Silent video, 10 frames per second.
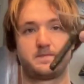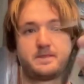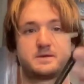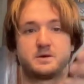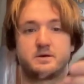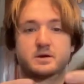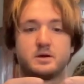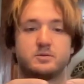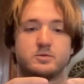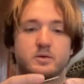So you
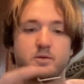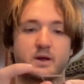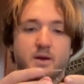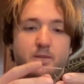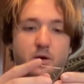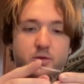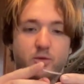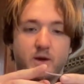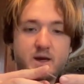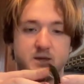can rig it both
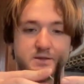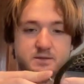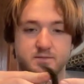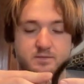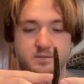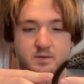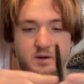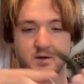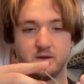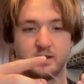ways.
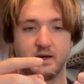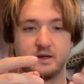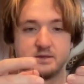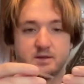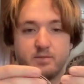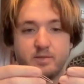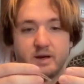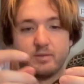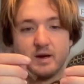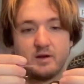That is the
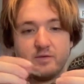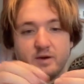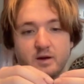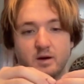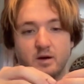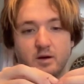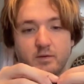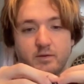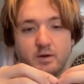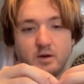big benefit
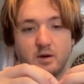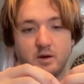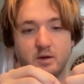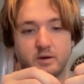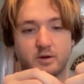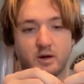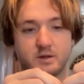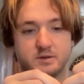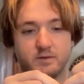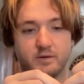of the
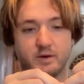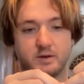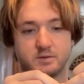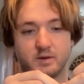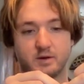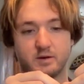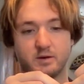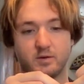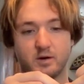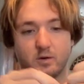crossover rings. Whether
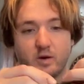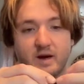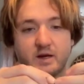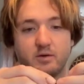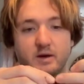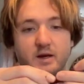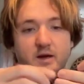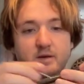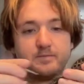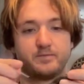you are wacky rigging
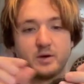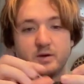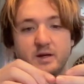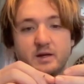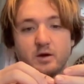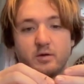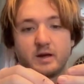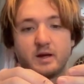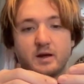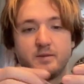it or neko
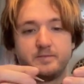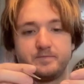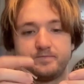rigging it,